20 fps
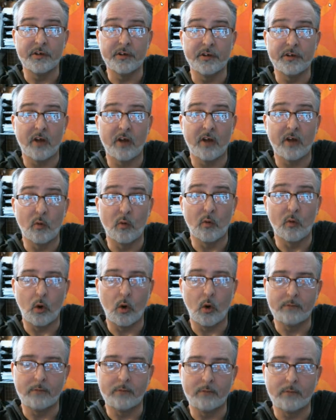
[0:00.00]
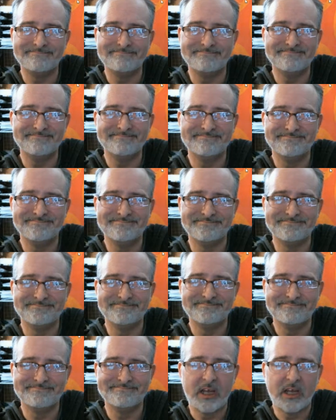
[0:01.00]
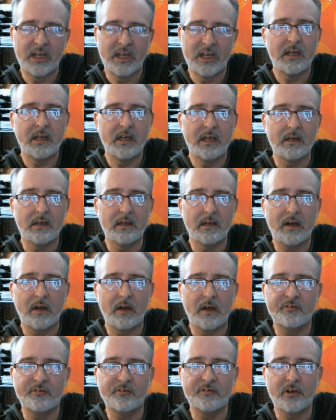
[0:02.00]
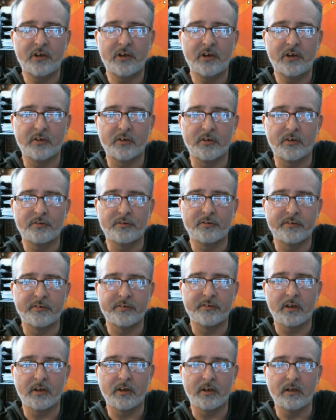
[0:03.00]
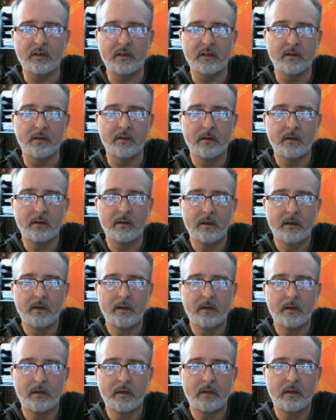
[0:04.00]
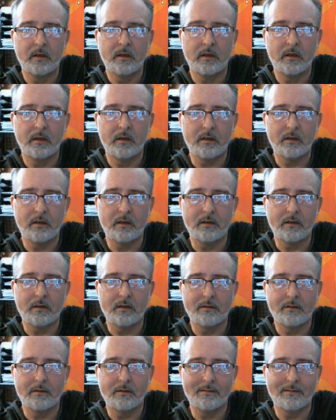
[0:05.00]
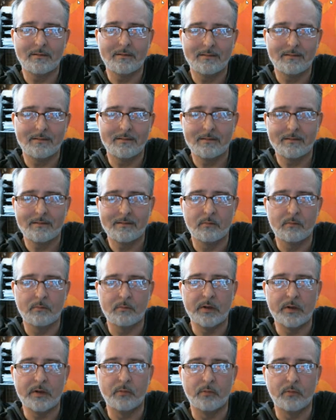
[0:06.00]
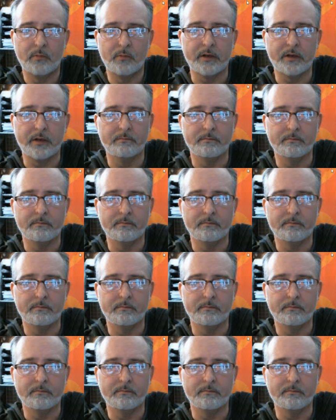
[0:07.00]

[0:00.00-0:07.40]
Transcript: time of war. If I ever see Officer Clayton, eh, I'm going to break him.